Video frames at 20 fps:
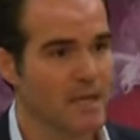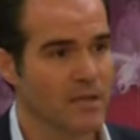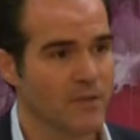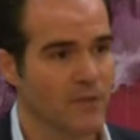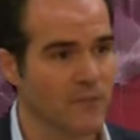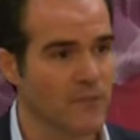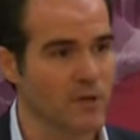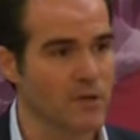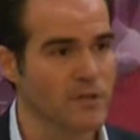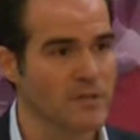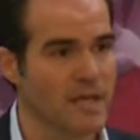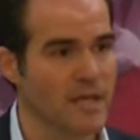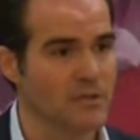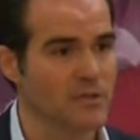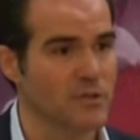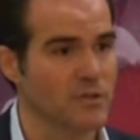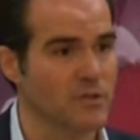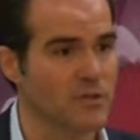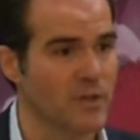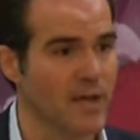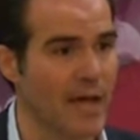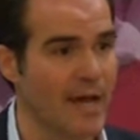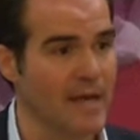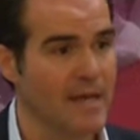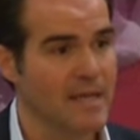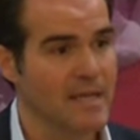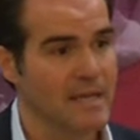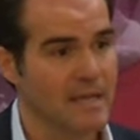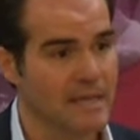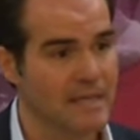the first answer to that
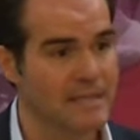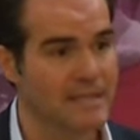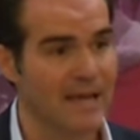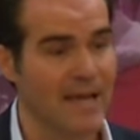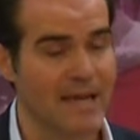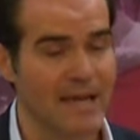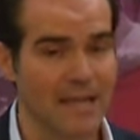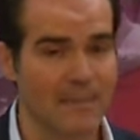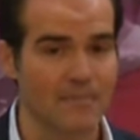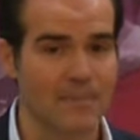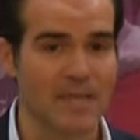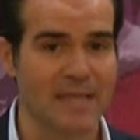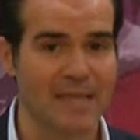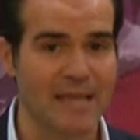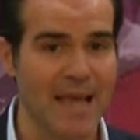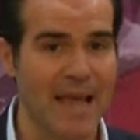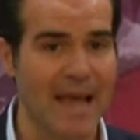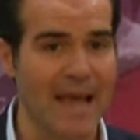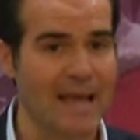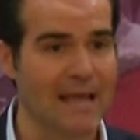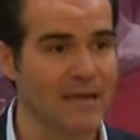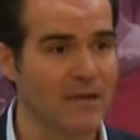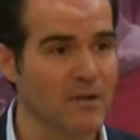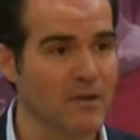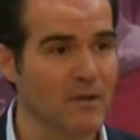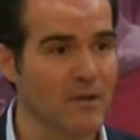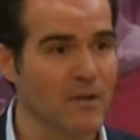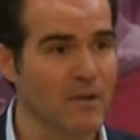is that it began